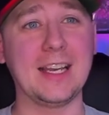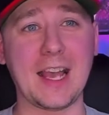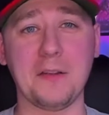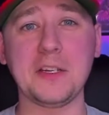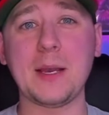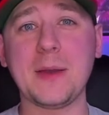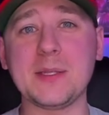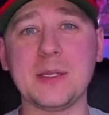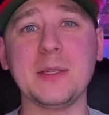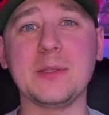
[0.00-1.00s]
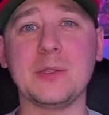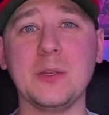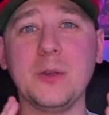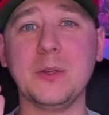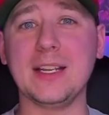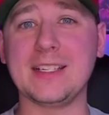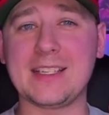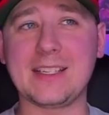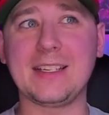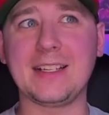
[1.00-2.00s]
every time I see the suit and
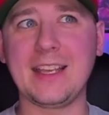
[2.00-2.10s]
it's